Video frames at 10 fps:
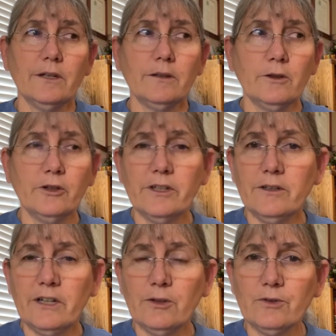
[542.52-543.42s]
look at
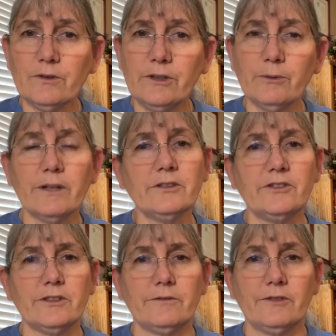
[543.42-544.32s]
an elderly
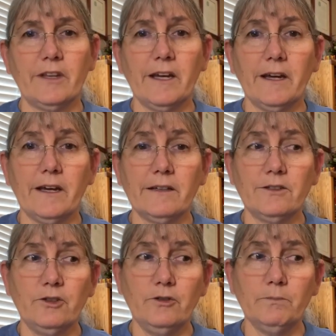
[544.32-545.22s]
relative that
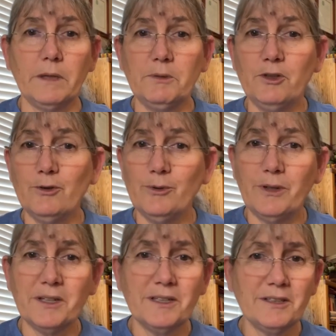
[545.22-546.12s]
maybe you
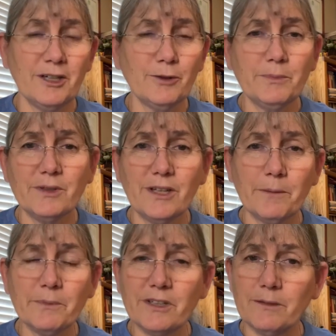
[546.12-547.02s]
can help and
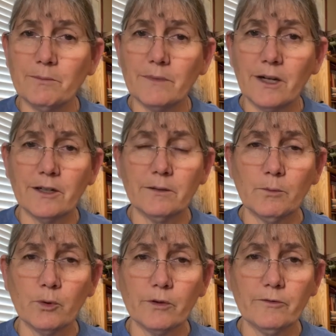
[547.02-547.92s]
accompany
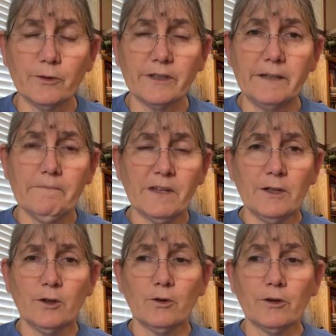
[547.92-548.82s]
more fully.
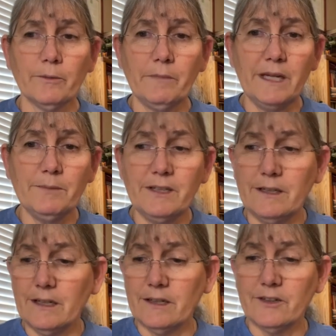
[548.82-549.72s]
Or maybe
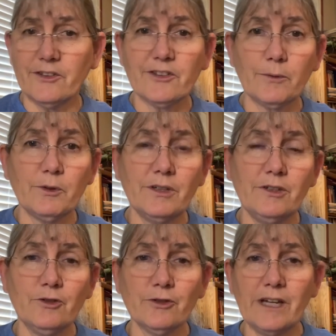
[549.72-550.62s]
it's someone
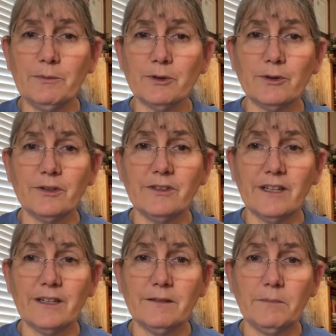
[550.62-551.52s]
in your neighborhood
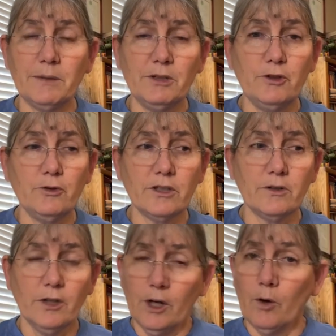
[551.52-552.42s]
that maybe you
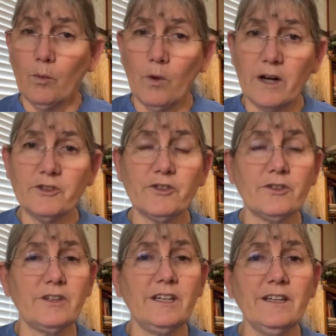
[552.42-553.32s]
can watch
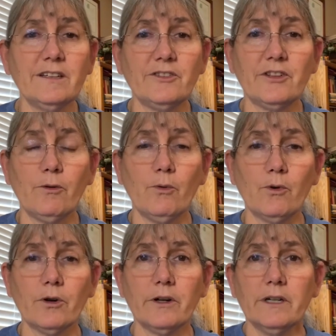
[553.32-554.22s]
the kids,
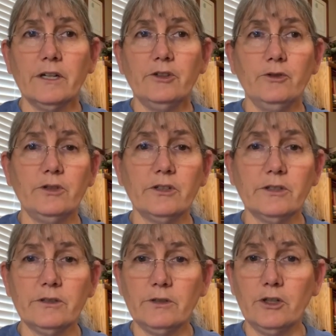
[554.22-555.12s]
or you
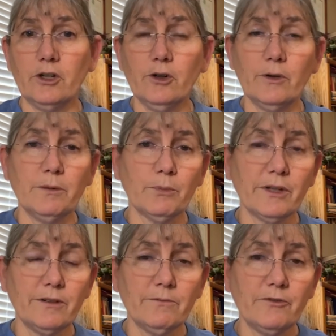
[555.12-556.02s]
could go and
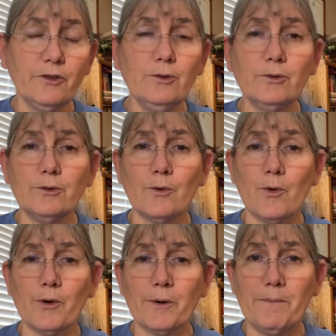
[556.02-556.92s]
bring them food,
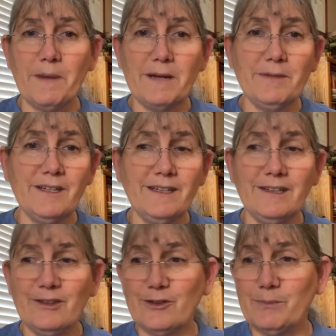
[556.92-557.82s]
or
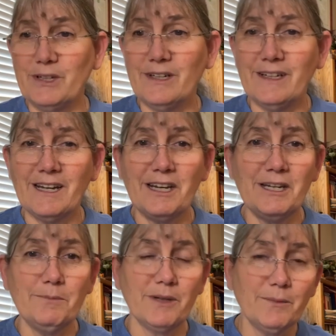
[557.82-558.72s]
maybe to be
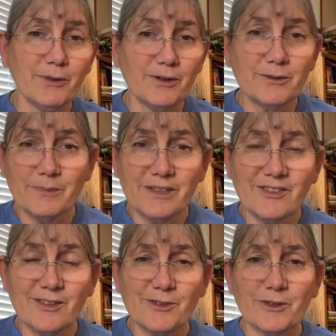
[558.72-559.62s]
a big brother, big
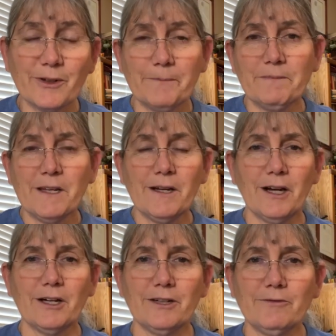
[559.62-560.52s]
sister
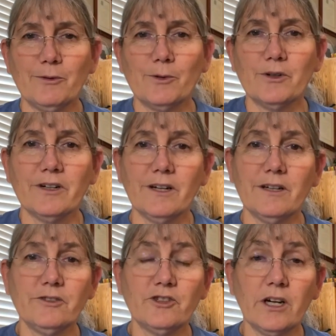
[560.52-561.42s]
for
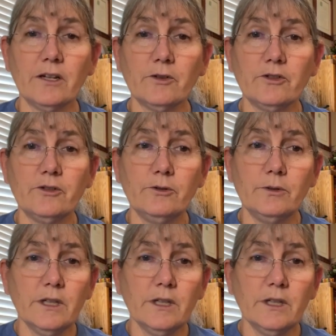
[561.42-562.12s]
a child who